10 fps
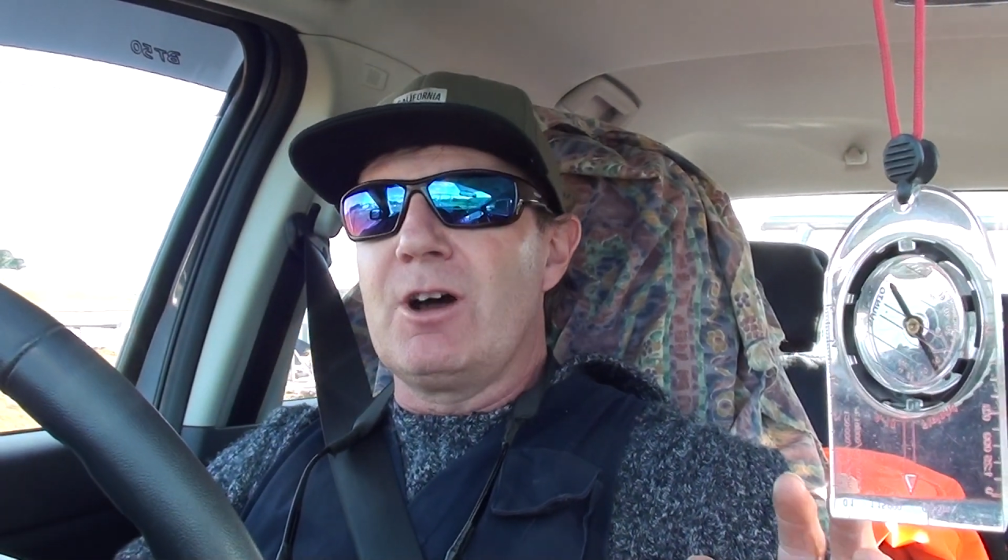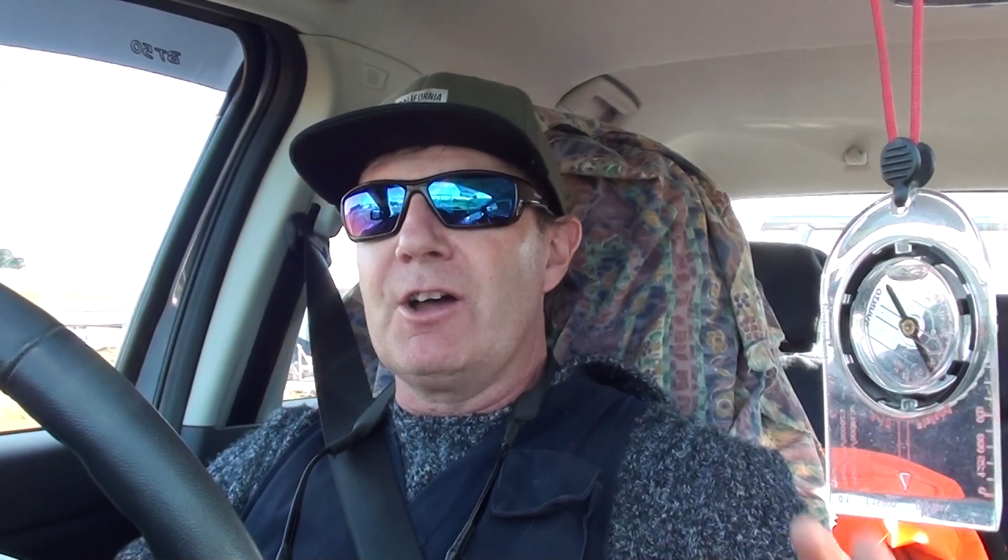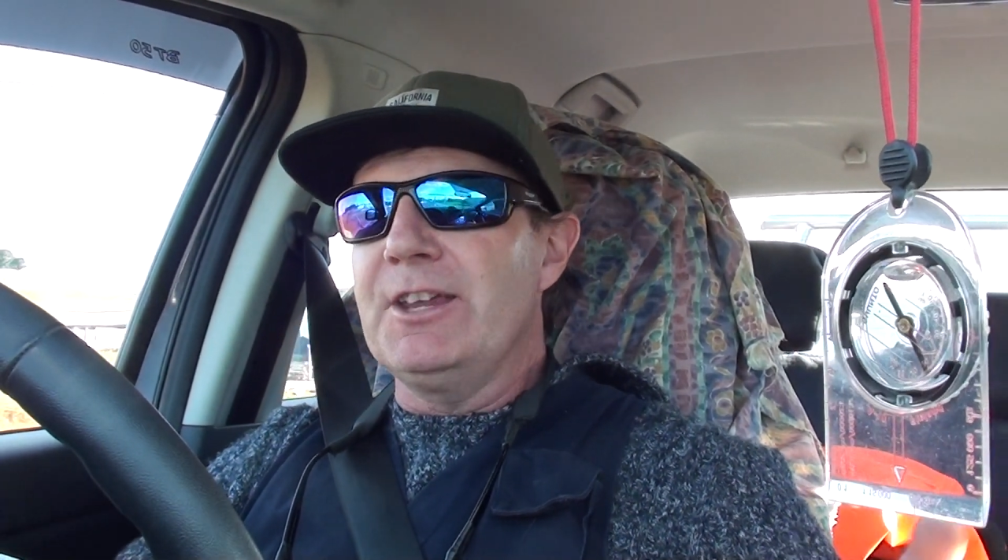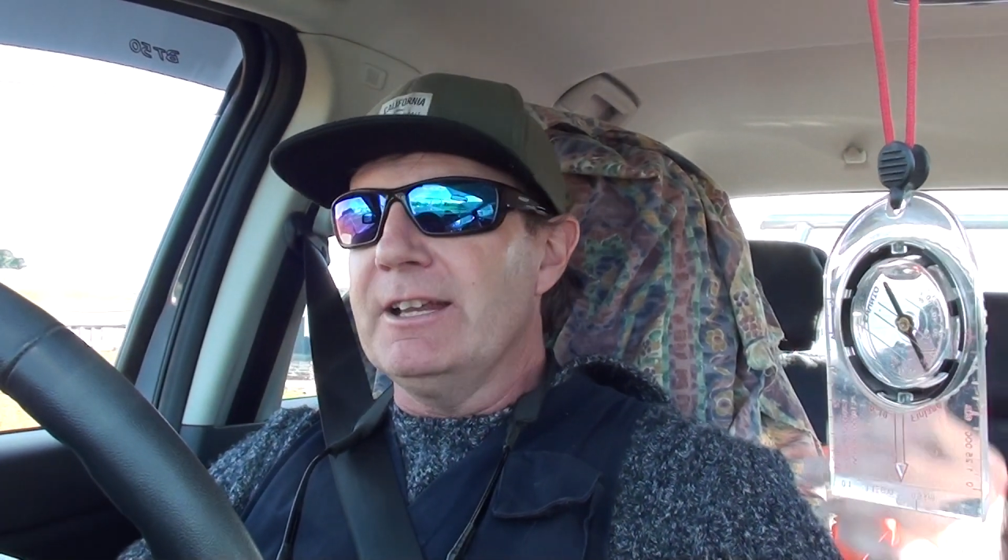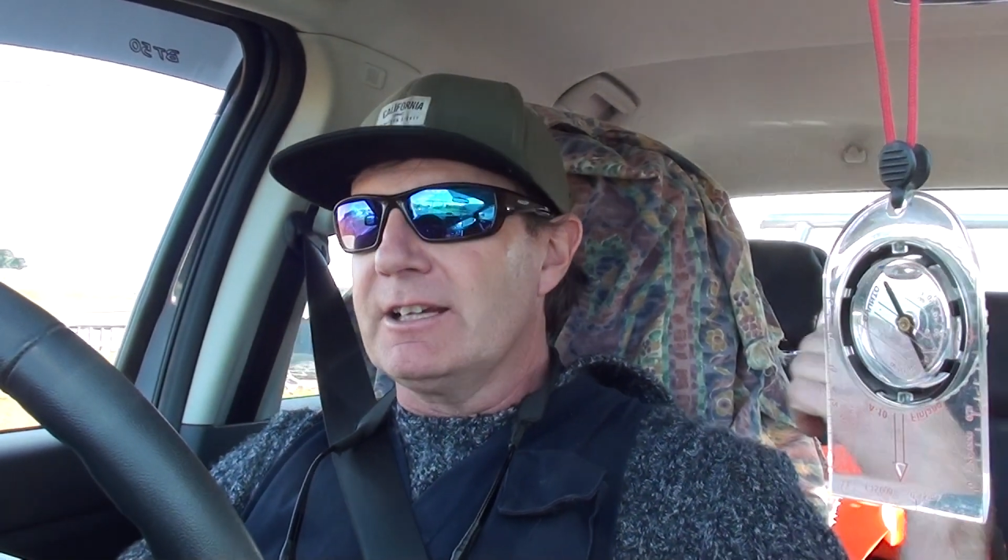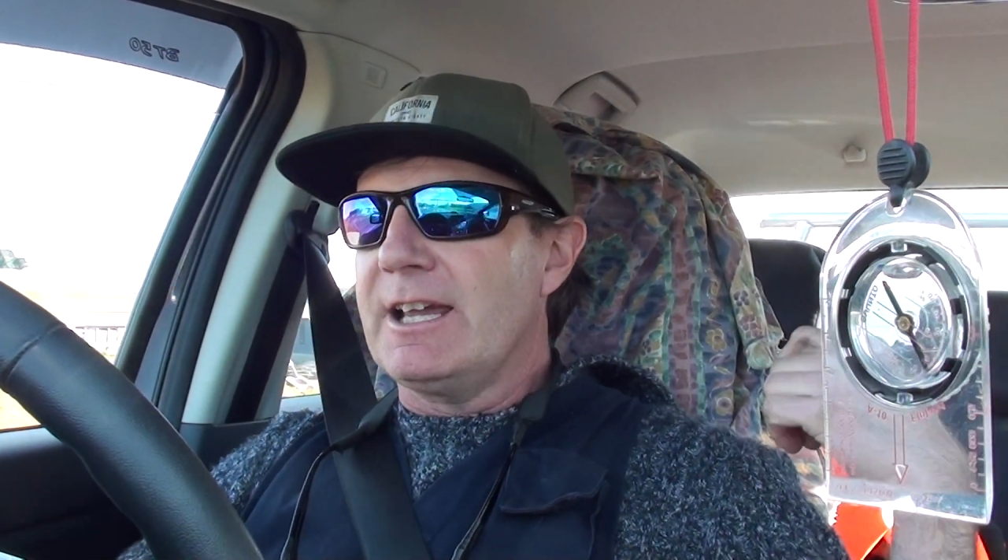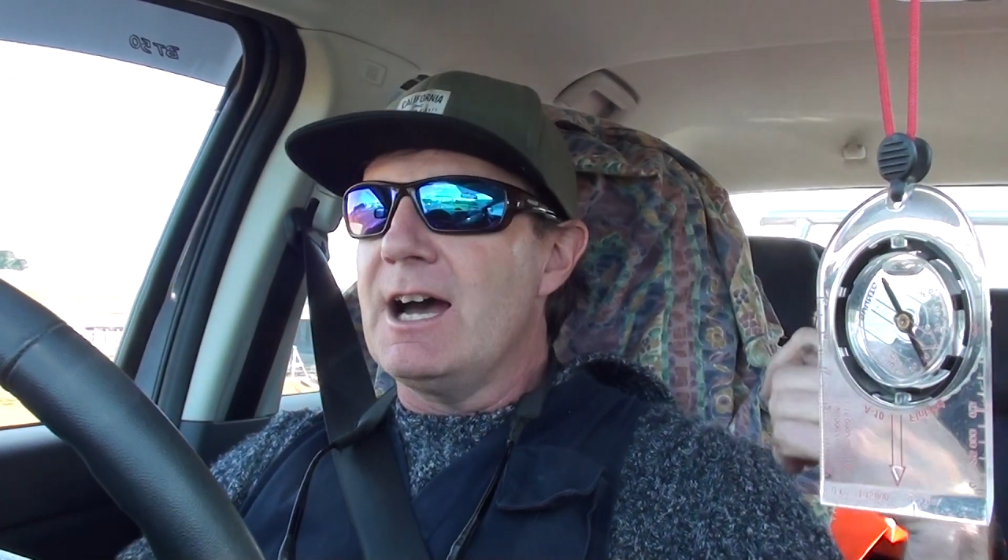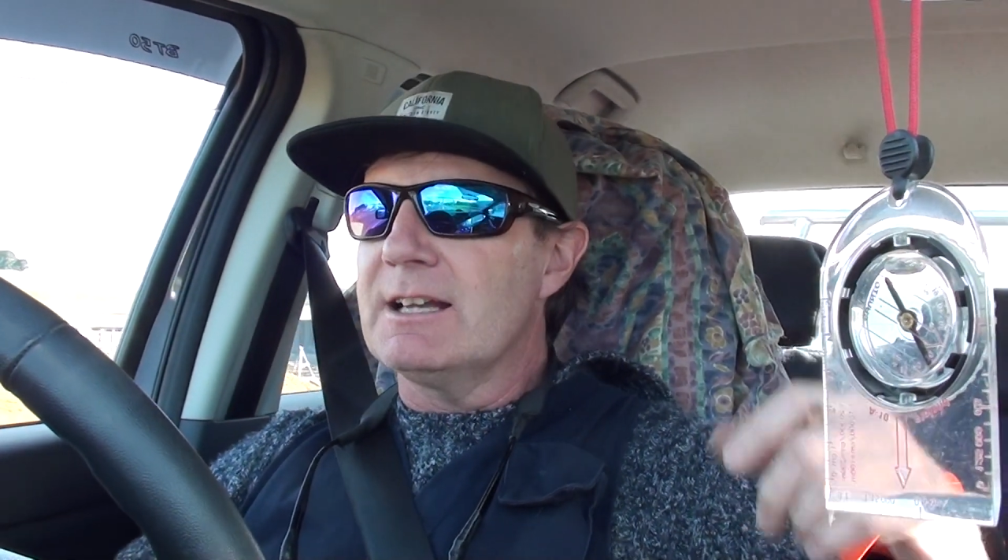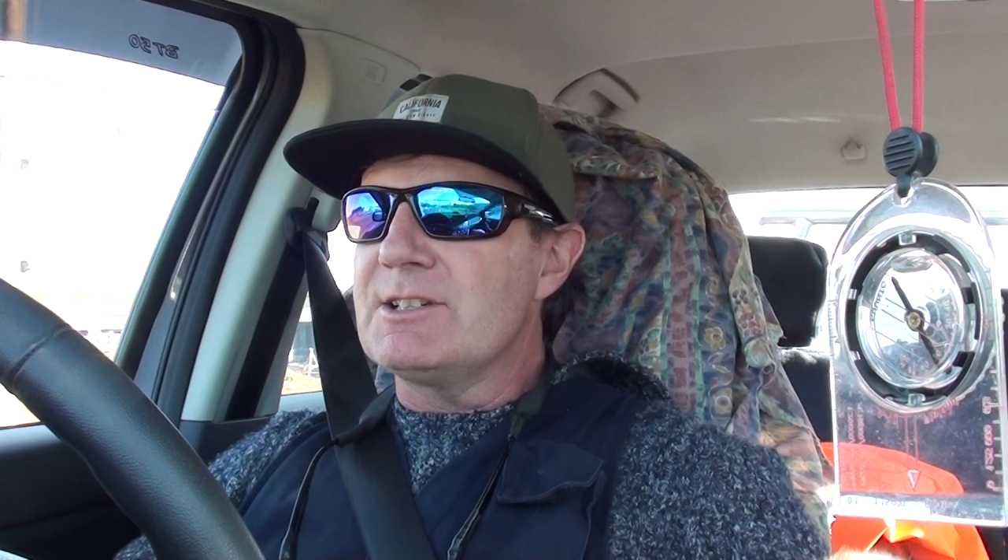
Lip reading: I think the car